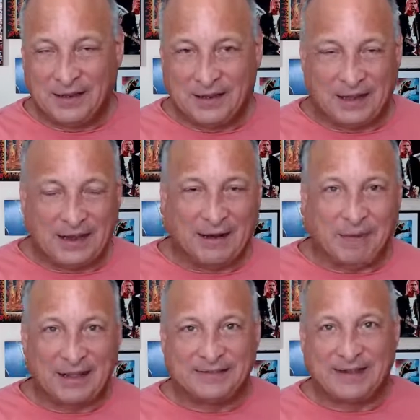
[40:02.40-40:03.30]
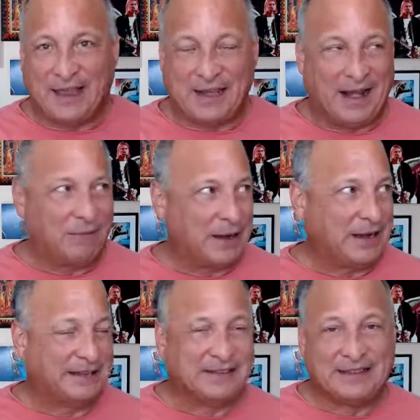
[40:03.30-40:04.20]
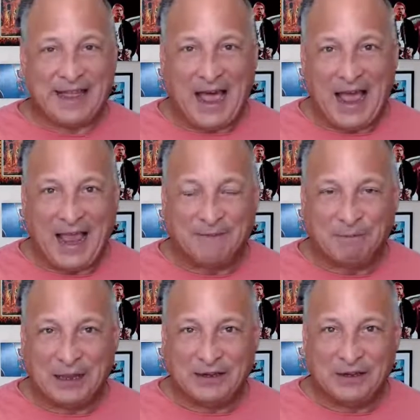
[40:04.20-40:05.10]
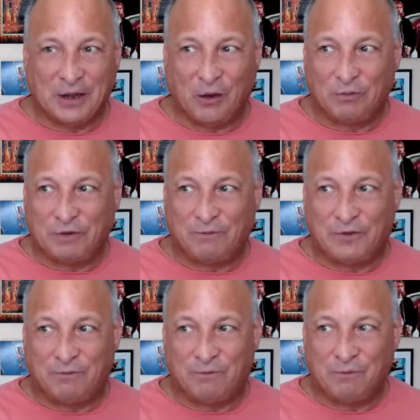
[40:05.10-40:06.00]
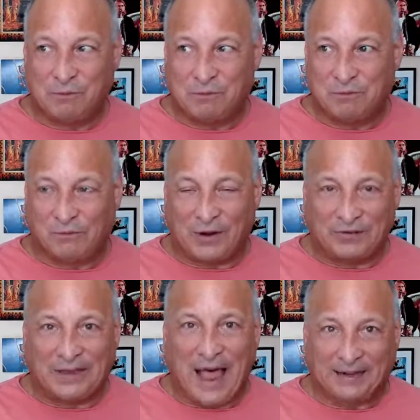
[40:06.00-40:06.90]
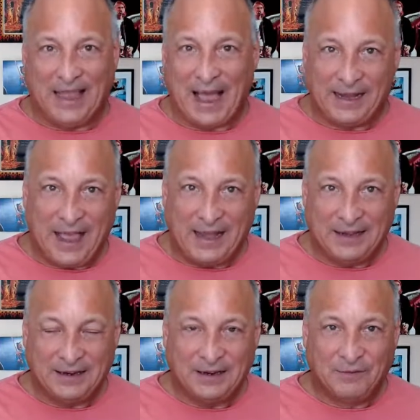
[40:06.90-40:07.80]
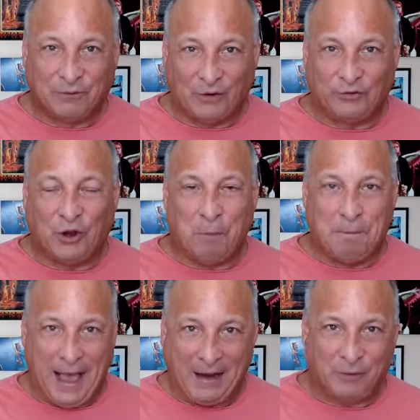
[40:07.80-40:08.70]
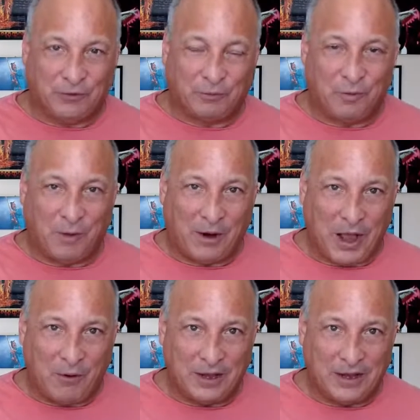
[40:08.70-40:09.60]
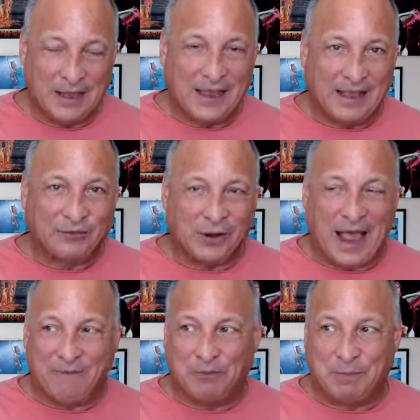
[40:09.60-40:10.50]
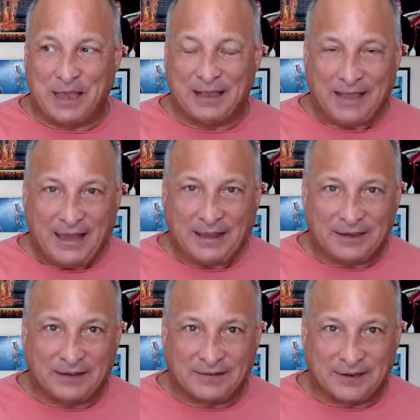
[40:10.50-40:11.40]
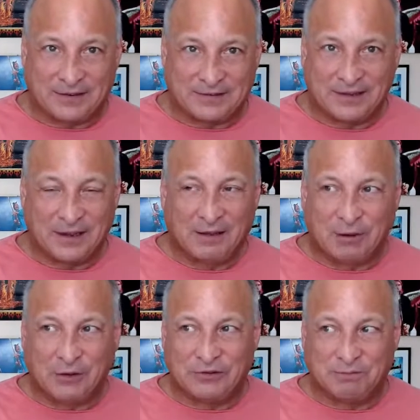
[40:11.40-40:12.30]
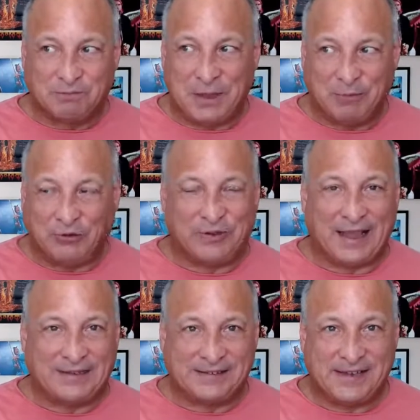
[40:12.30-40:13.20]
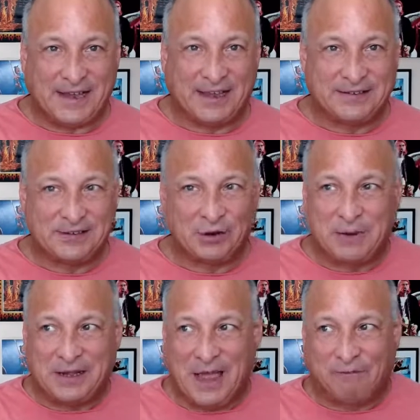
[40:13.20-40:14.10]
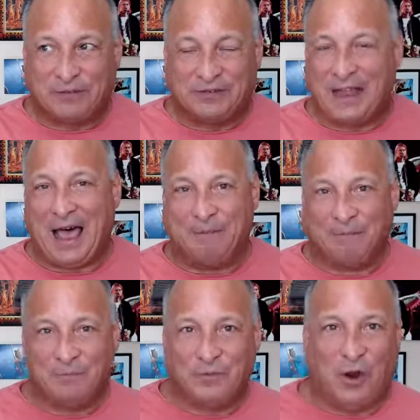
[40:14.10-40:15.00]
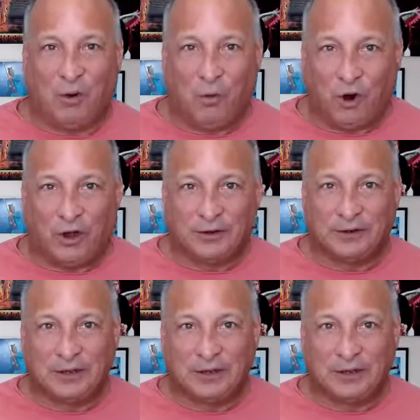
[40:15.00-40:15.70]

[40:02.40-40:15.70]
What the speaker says: and I'm not saying that everybody needs to die, but for us to lock down again, for us to go backwards from where we're going, it's going to have to be a deadly disease, because people just getting sick isn't going to be enough to stop our world.